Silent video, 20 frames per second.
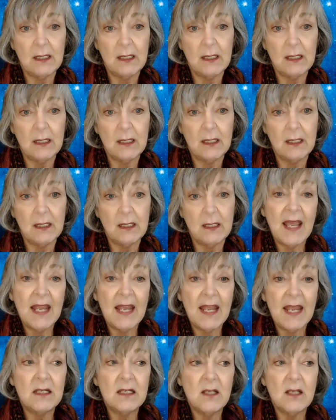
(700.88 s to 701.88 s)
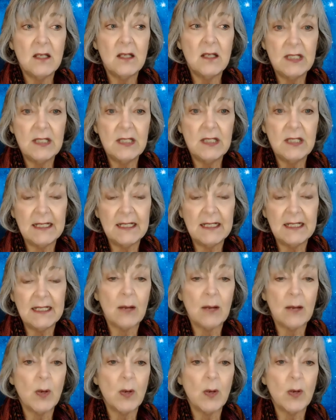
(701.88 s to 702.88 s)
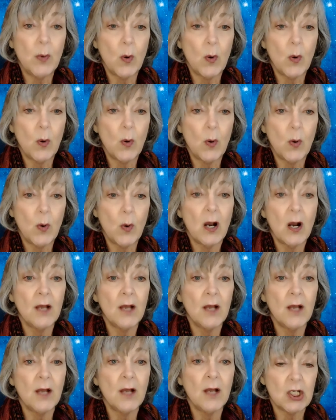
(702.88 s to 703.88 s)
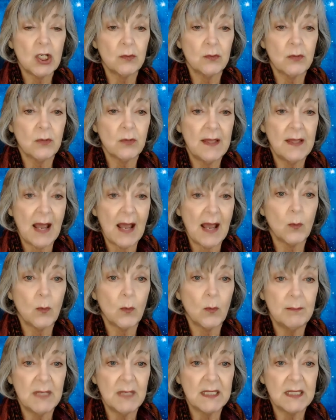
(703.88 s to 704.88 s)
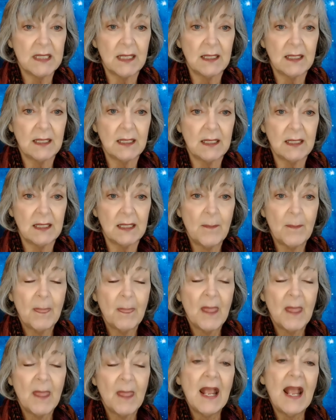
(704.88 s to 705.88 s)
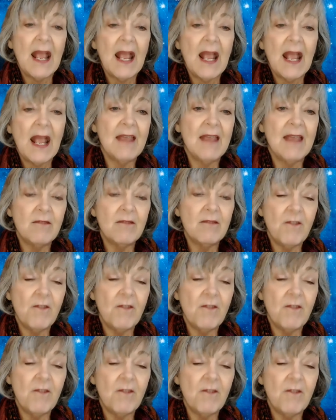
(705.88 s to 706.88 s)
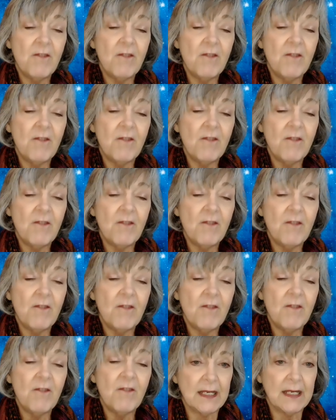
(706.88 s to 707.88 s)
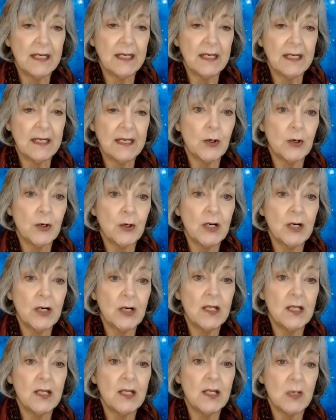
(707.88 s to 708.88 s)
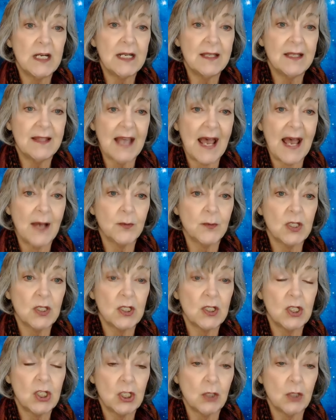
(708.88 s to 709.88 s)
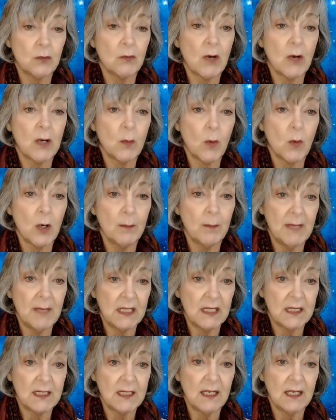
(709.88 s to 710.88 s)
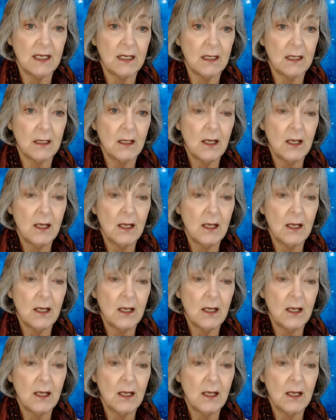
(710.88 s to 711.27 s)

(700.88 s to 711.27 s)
And they did a report on the children that were missing. And they found annually 33,000 children were missing,